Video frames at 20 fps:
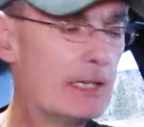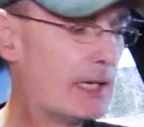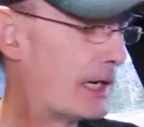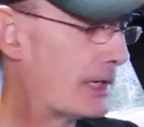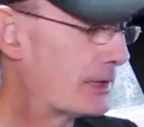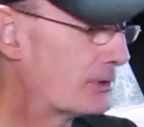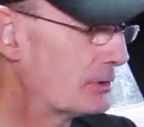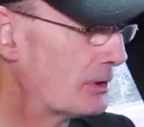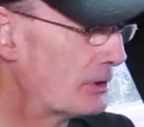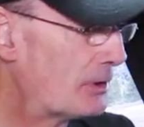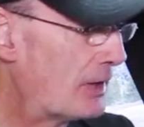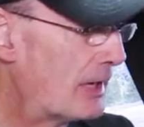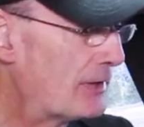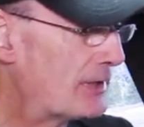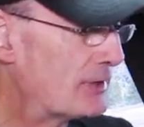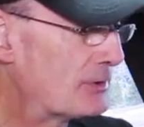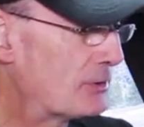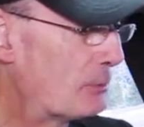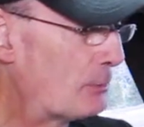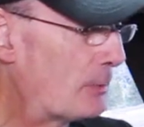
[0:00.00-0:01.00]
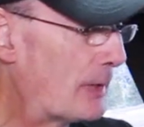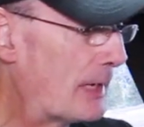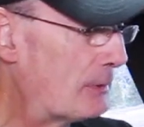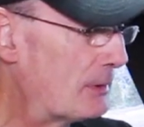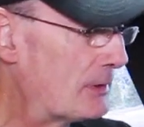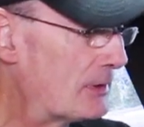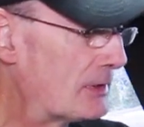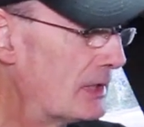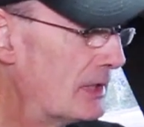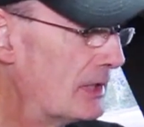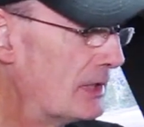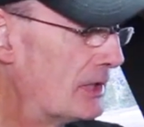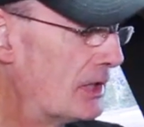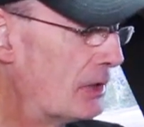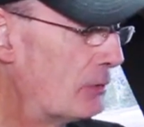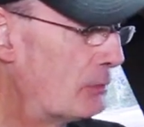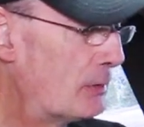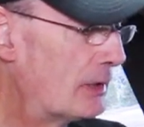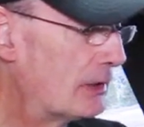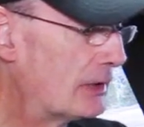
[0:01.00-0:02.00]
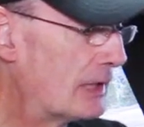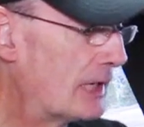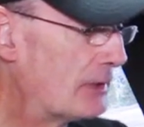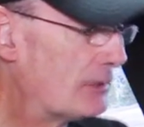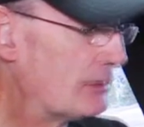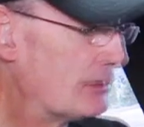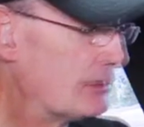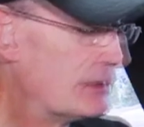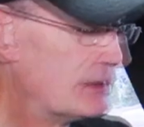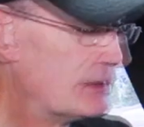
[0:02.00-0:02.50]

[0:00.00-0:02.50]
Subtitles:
I don't know how these compare with a real life